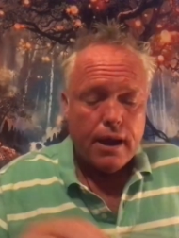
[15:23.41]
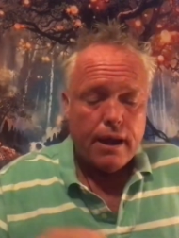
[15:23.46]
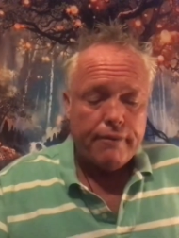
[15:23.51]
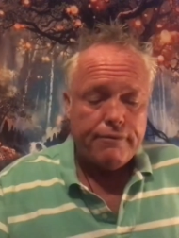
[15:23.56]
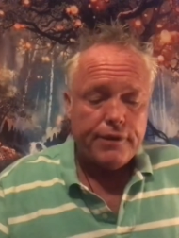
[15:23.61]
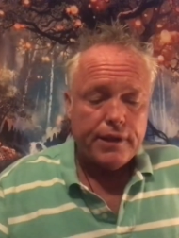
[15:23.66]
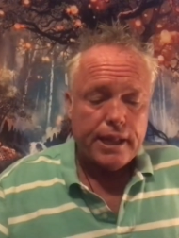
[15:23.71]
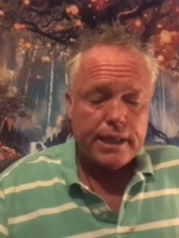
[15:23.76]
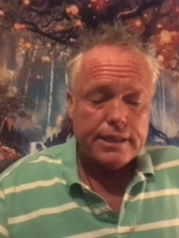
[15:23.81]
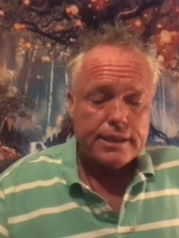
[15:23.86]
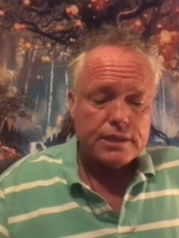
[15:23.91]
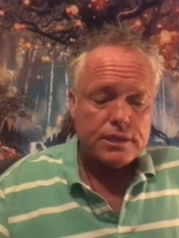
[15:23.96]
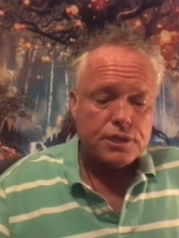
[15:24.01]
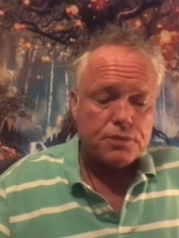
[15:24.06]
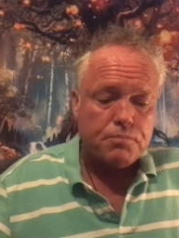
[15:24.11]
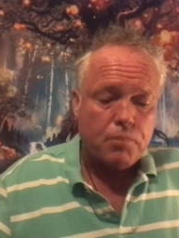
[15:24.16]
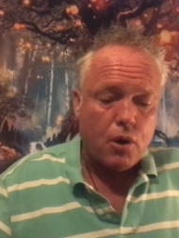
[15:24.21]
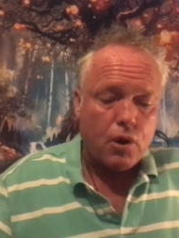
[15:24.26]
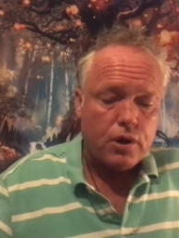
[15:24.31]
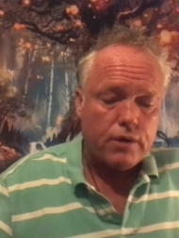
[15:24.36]
I feel like this
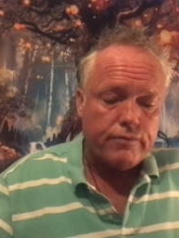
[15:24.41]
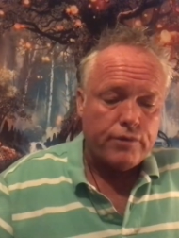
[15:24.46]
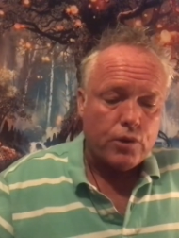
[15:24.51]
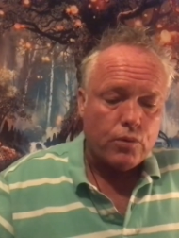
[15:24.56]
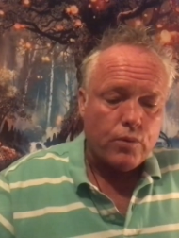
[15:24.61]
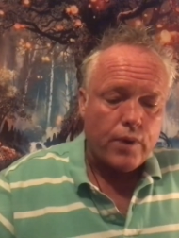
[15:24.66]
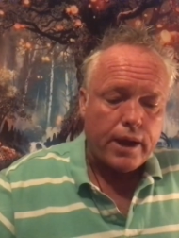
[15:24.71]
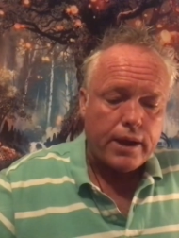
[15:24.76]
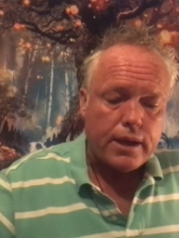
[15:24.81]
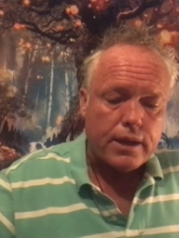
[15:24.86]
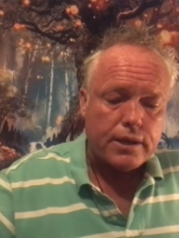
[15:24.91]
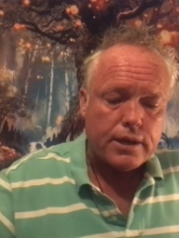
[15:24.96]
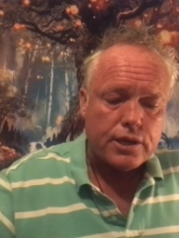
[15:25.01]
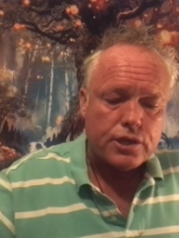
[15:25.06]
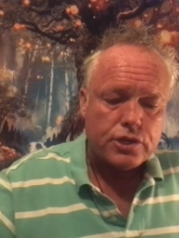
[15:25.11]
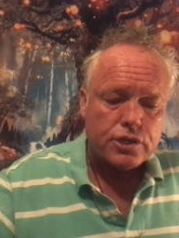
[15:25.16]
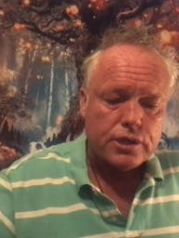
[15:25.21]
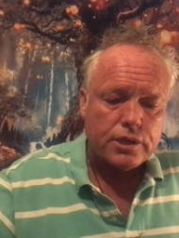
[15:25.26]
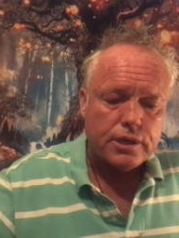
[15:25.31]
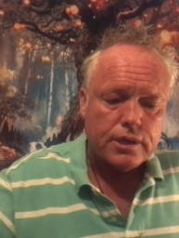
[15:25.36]
is part of your
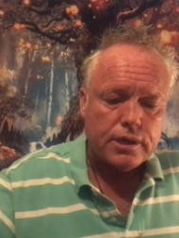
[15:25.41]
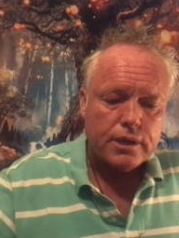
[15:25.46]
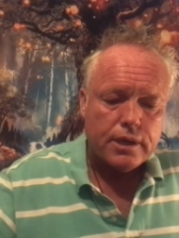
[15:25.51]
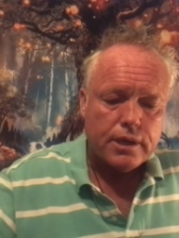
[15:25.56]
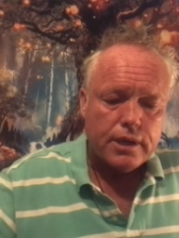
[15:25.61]
recognition